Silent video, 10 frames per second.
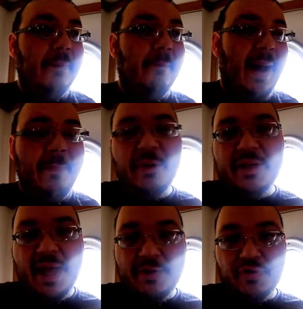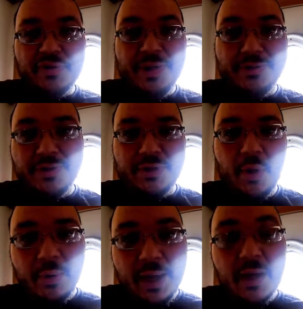my podiatrist said to
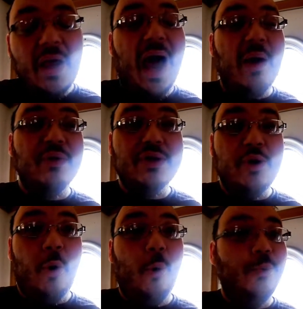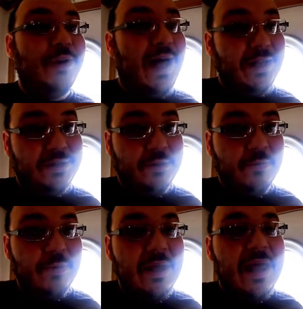soak it. I was told not
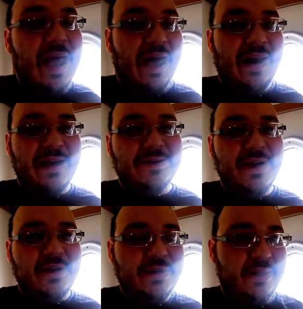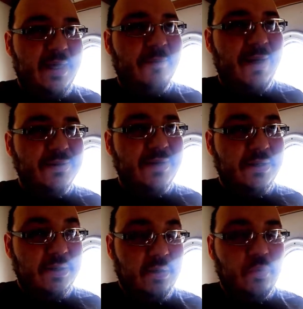to. And I said to them, I
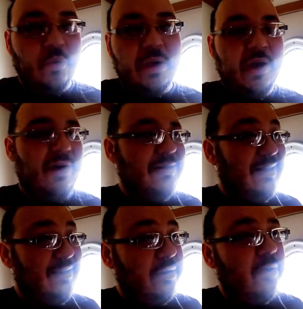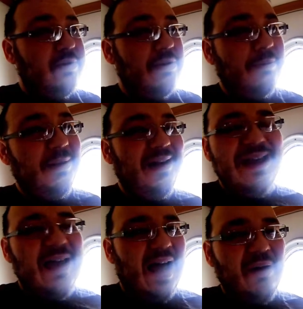said to the wound care, I said, you know something?
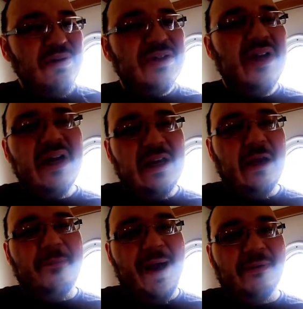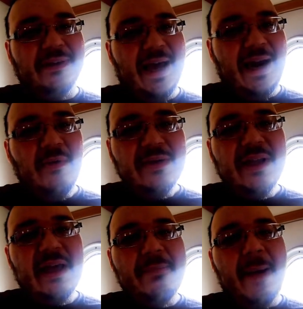I was thinking about that. I was
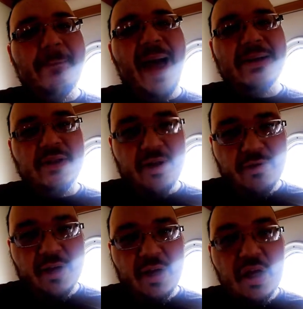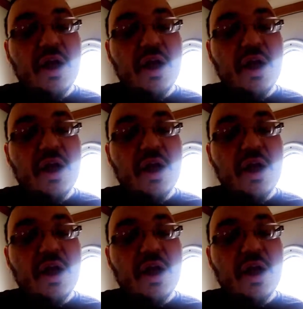thinking about bacteria.